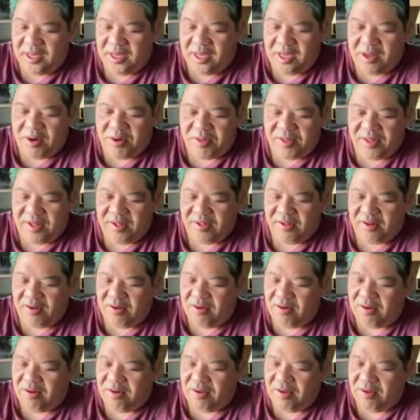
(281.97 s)
you know, these
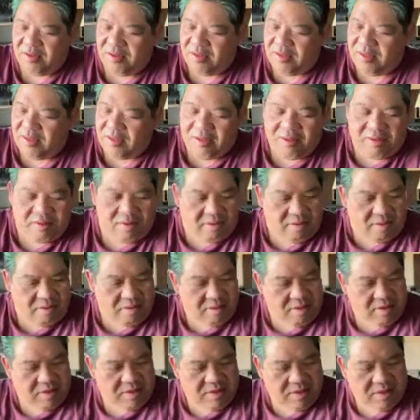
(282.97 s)
are,
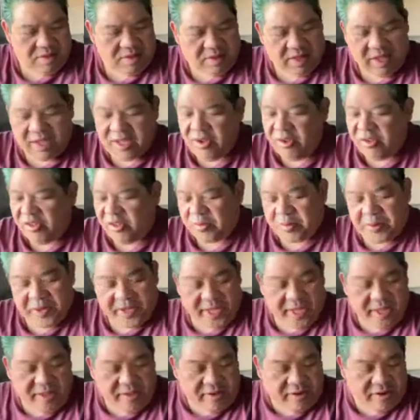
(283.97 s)
they used to
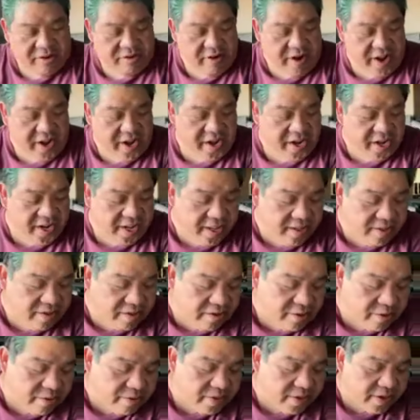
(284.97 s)
be integrated
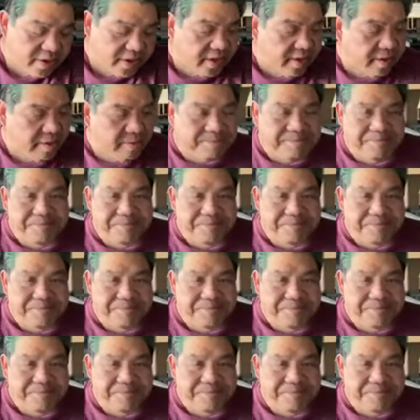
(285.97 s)
into this.